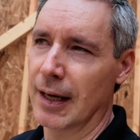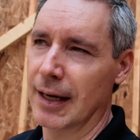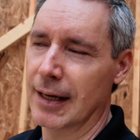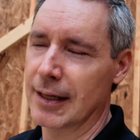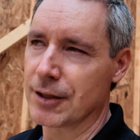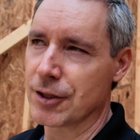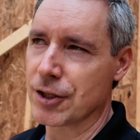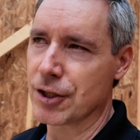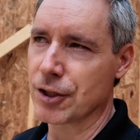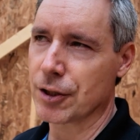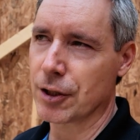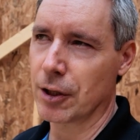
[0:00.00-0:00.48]

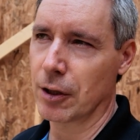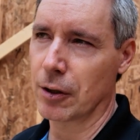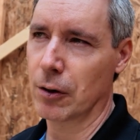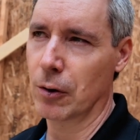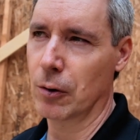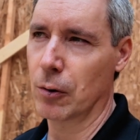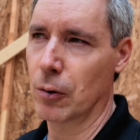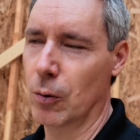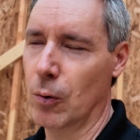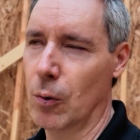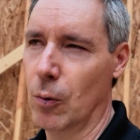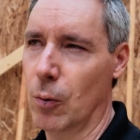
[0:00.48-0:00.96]
And
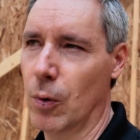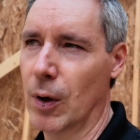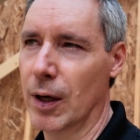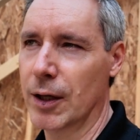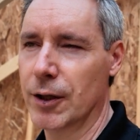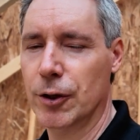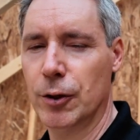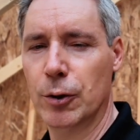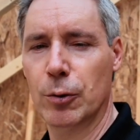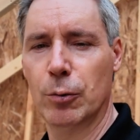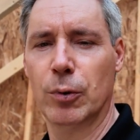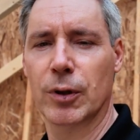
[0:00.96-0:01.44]
so
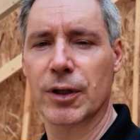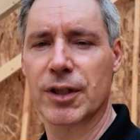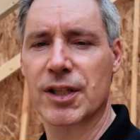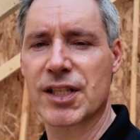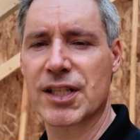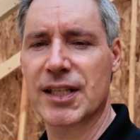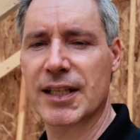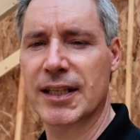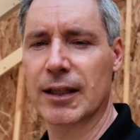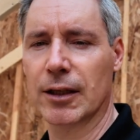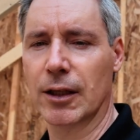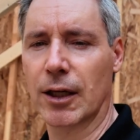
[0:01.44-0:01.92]
what you would
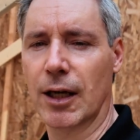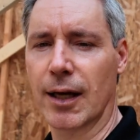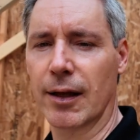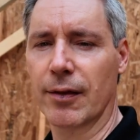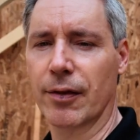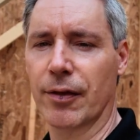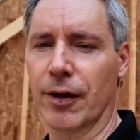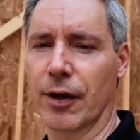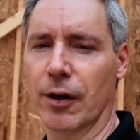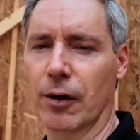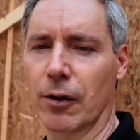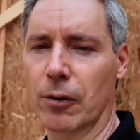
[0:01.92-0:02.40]
see a
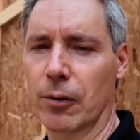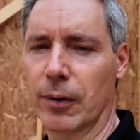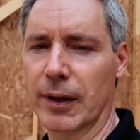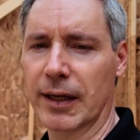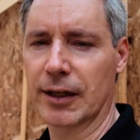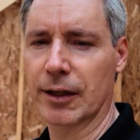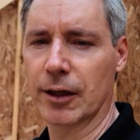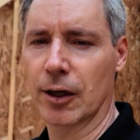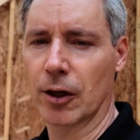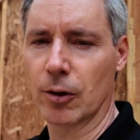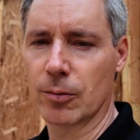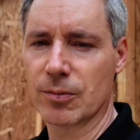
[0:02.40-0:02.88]
lot though
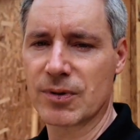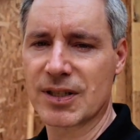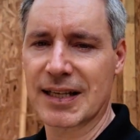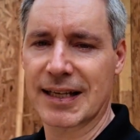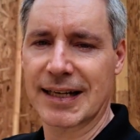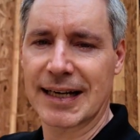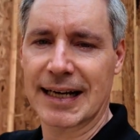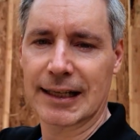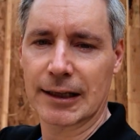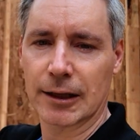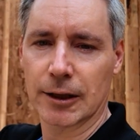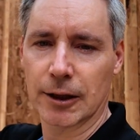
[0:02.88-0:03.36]
in homes
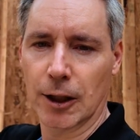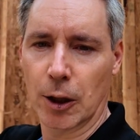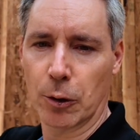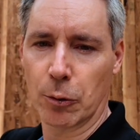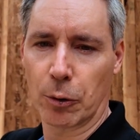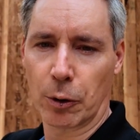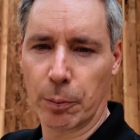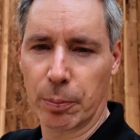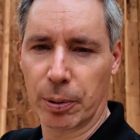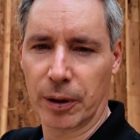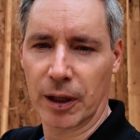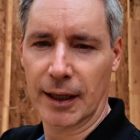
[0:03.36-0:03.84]
that had
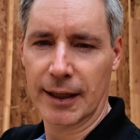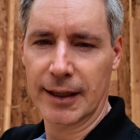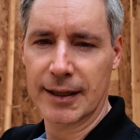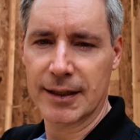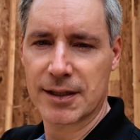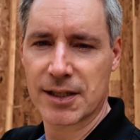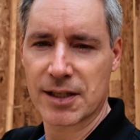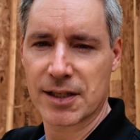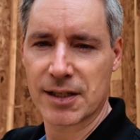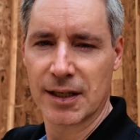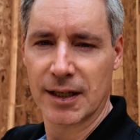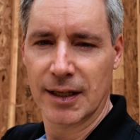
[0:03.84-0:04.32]
lower
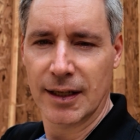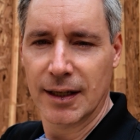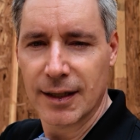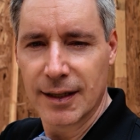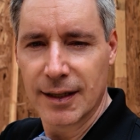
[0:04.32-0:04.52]
plates